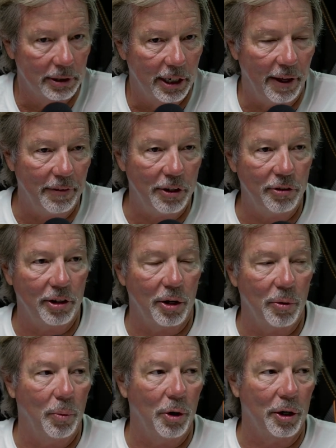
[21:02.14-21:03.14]
And then you got to
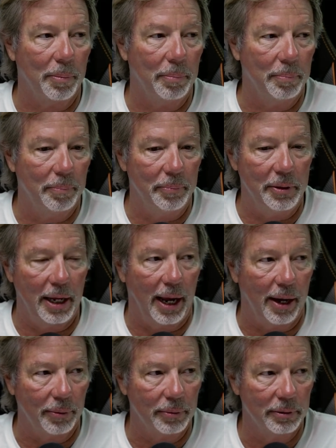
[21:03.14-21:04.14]
work
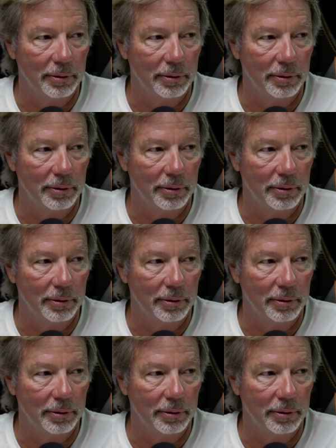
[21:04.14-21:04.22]
down.